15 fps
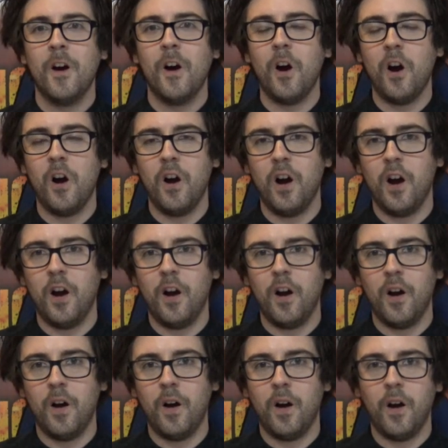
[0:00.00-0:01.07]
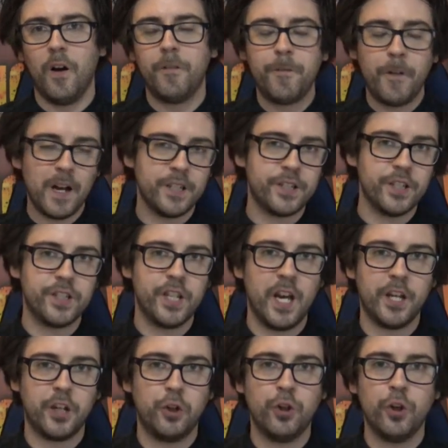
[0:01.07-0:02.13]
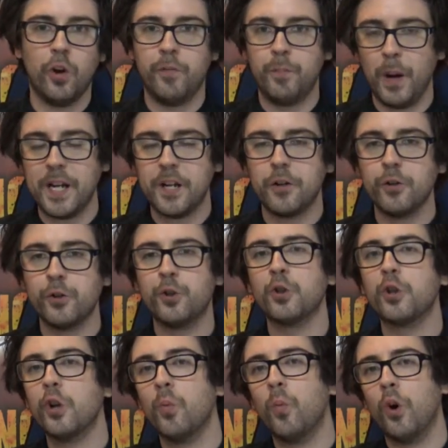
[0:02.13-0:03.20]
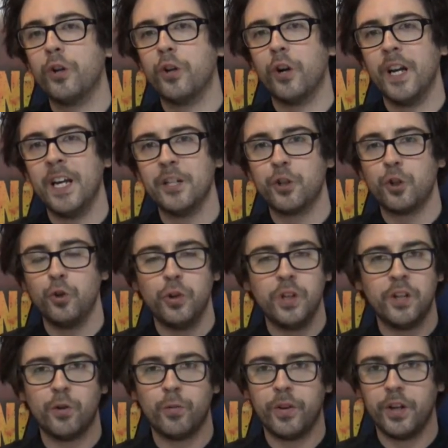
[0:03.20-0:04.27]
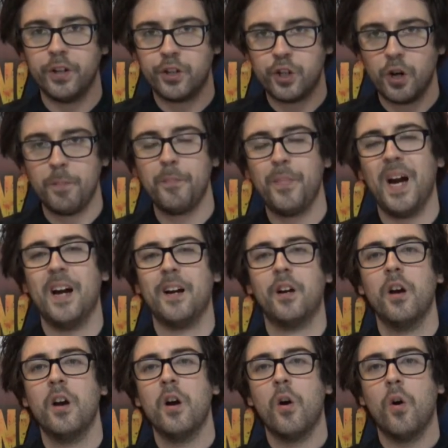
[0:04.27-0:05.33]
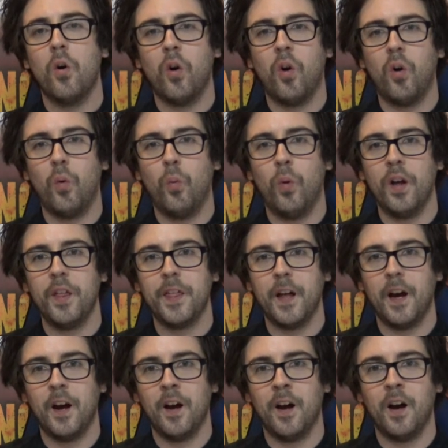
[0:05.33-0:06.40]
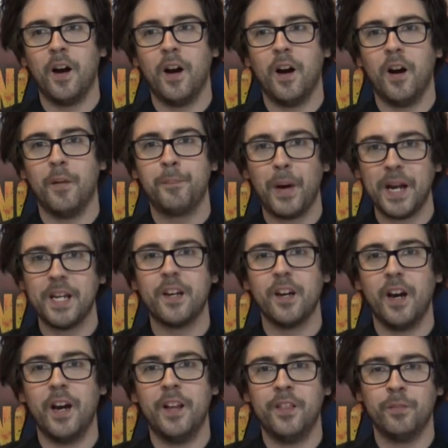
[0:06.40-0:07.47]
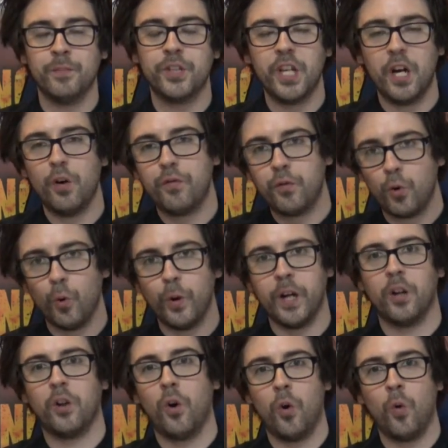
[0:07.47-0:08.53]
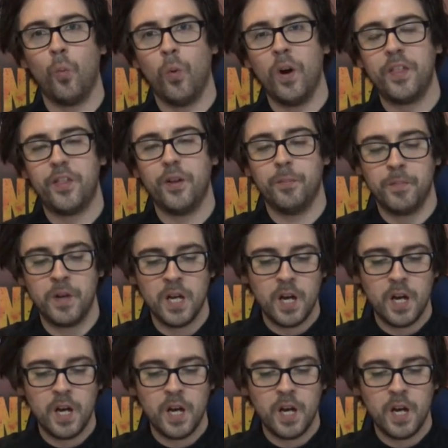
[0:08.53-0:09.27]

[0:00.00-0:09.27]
fast attack unit of bikers, you're going to want your HQ either with a jump pack or with a bike in themselves going along with them.